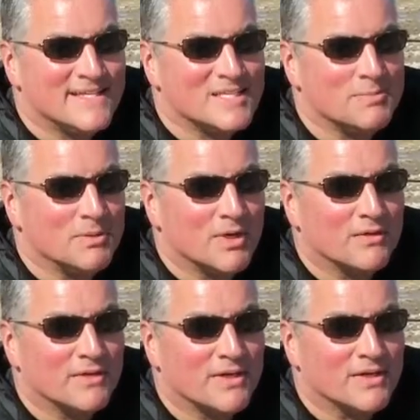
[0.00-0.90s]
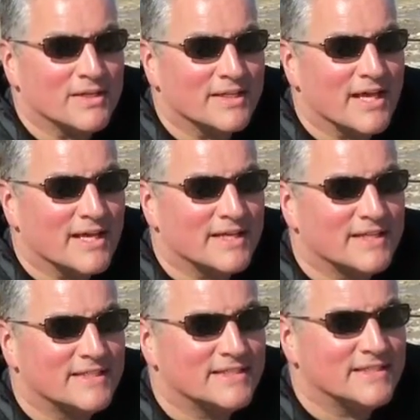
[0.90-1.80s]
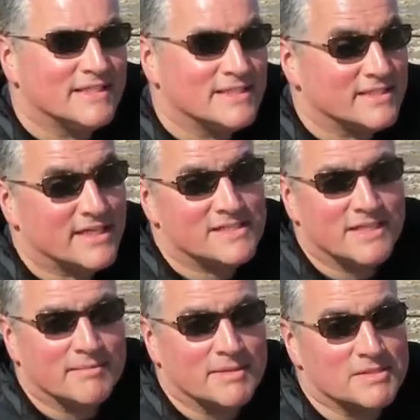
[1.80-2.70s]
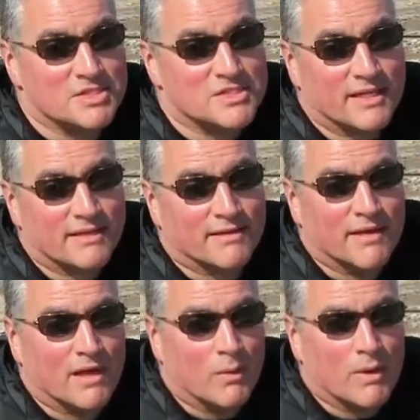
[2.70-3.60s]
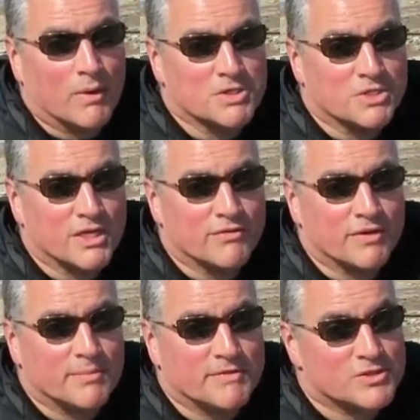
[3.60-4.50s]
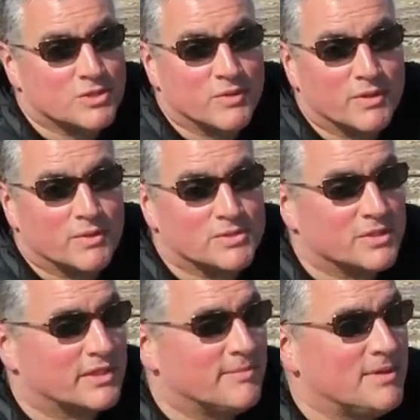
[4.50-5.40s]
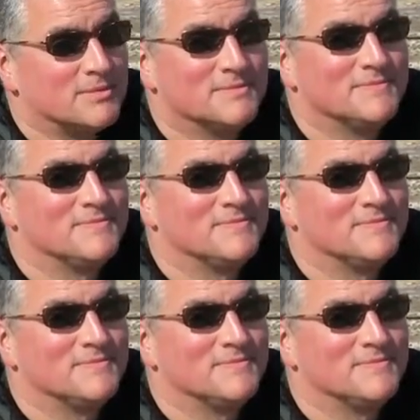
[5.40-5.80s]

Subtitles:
Spew out in the air like that. It's a guessing game. It's just like we're watching here. We're going to be sure when the wells are going to come out.